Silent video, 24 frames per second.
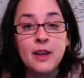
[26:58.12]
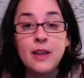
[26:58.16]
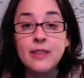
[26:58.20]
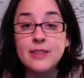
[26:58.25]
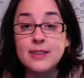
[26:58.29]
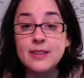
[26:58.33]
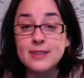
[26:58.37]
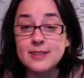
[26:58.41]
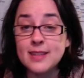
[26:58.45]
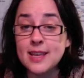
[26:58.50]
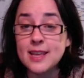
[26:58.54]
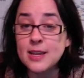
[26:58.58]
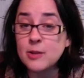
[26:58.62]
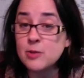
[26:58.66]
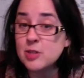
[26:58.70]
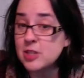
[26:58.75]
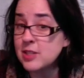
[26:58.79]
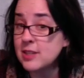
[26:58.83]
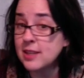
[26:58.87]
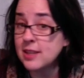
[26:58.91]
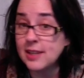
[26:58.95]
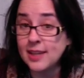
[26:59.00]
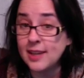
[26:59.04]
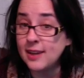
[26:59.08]
This language is
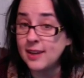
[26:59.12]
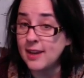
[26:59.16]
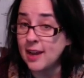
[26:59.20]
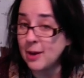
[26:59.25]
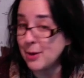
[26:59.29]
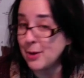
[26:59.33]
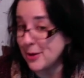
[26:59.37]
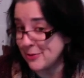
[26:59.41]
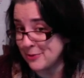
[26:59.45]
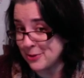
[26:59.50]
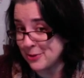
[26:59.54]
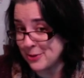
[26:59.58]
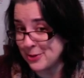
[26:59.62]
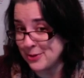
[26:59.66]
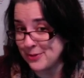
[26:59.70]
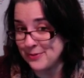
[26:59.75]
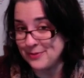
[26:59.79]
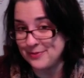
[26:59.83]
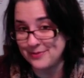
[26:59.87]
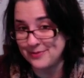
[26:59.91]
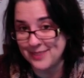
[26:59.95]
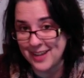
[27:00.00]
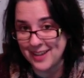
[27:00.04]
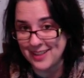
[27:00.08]
clean, however,
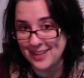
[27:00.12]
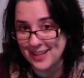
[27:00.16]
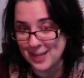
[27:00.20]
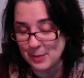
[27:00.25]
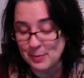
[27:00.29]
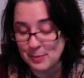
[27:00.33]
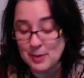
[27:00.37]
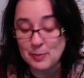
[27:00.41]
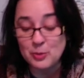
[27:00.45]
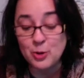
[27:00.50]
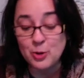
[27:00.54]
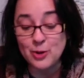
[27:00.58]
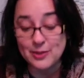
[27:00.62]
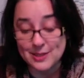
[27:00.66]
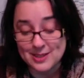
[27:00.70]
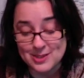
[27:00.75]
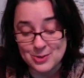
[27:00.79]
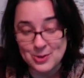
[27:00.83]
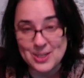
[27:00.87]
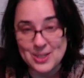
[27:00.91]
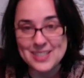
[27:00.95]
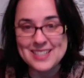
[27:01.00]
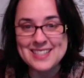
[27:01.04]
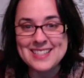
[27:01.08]
not like my previous
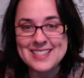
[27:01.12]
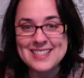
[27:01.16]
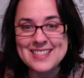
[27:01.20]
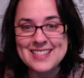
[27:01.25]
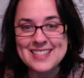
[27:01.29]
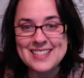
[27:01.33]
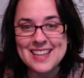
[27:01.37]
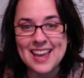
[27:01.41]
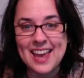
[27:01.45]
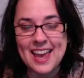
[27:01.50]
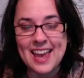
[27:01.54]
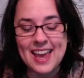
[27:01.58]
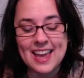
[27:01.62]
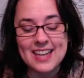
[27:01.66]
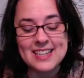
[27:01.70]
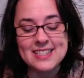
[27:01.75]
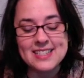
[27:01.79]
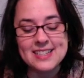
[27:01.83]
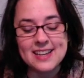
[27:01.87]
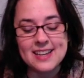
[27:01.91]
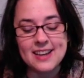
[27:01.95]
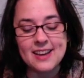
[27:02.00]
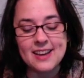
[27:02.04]
ones, and